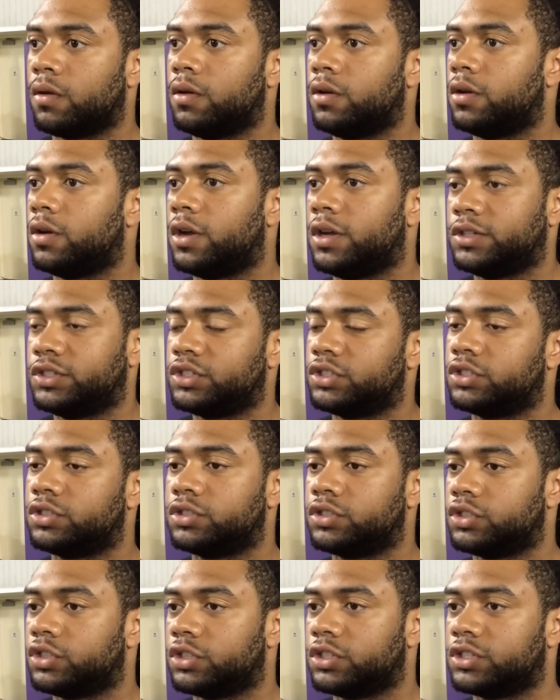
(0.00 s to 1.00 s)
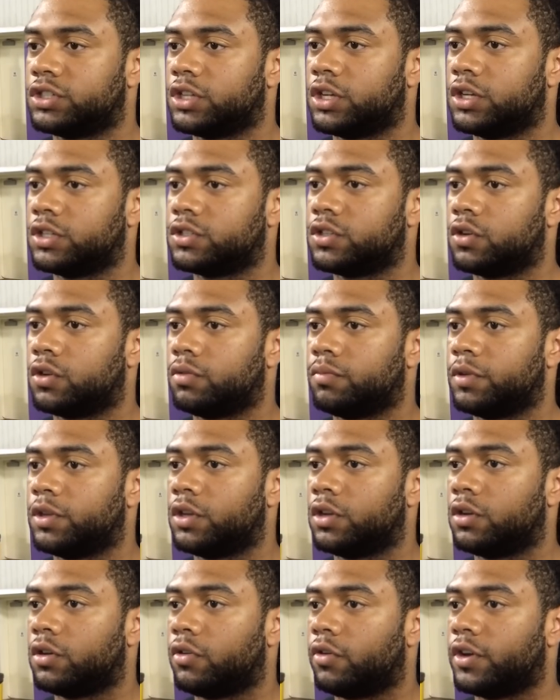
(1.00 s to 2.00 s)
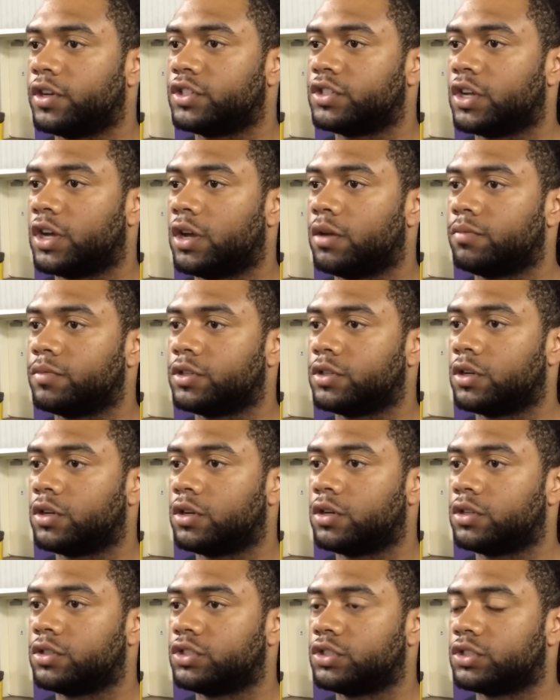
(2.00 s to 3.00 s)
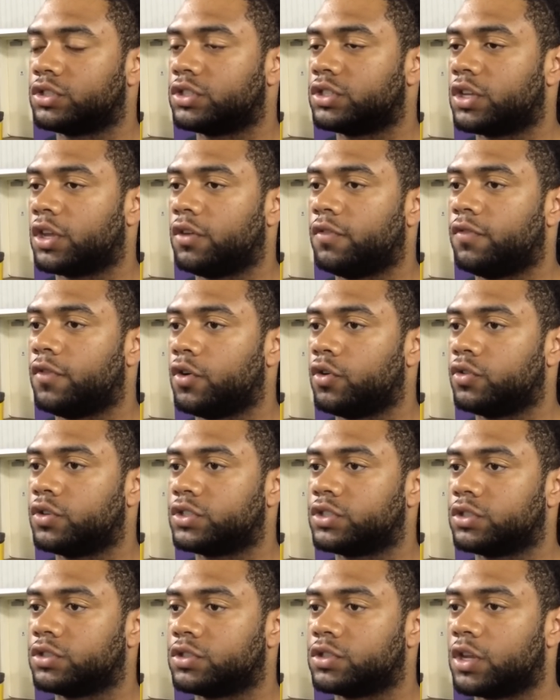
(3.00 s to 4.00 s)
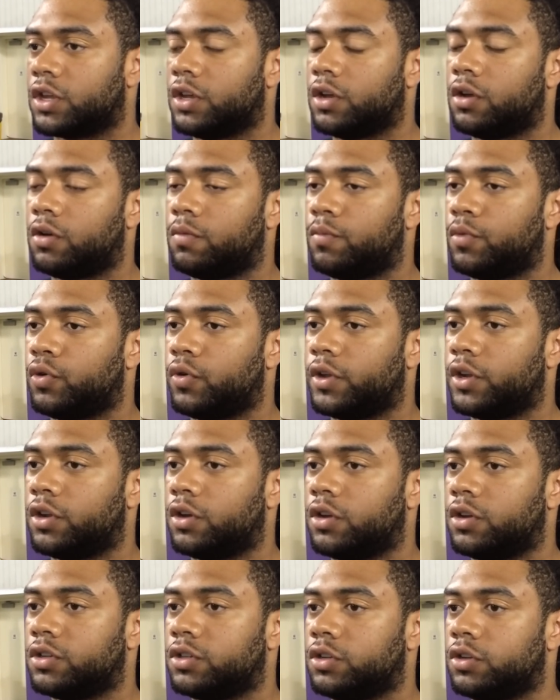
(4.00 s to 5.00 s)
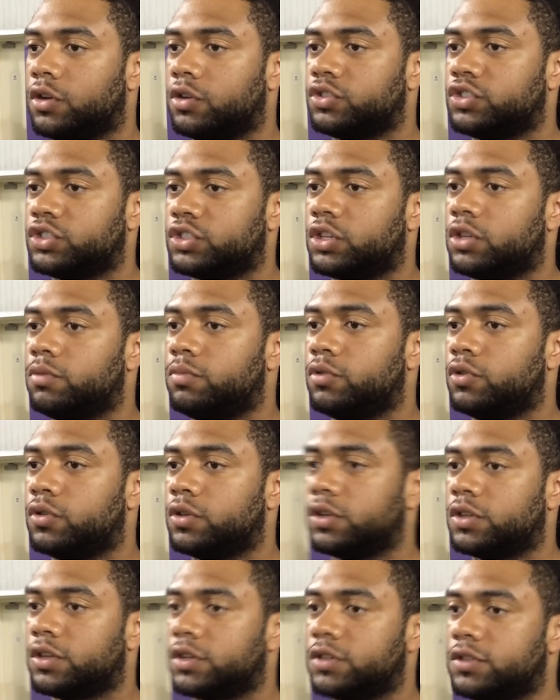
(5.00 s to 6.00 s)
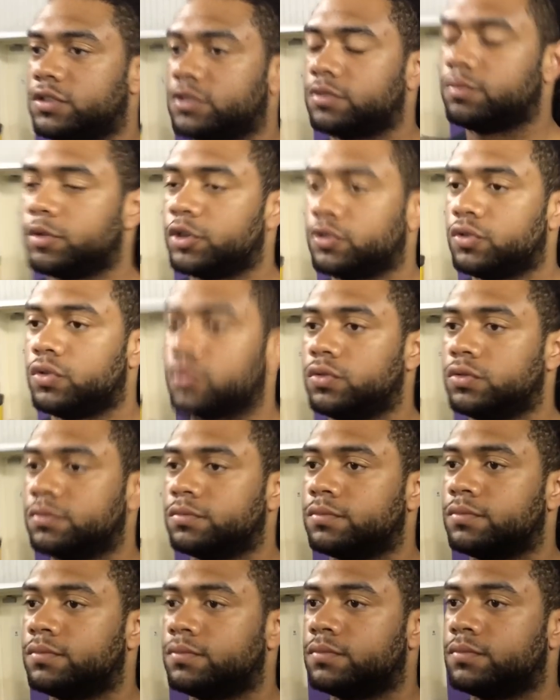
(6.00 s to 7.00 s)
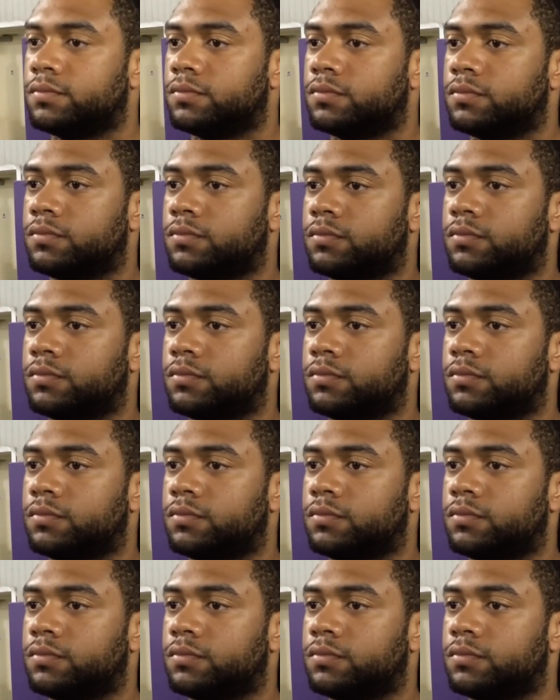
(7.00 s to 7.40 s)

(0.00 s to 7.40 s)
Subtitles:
I just shook his hand, told him he did a great job, and just stay focused and stay humble, and just keep doing the things he's been doing.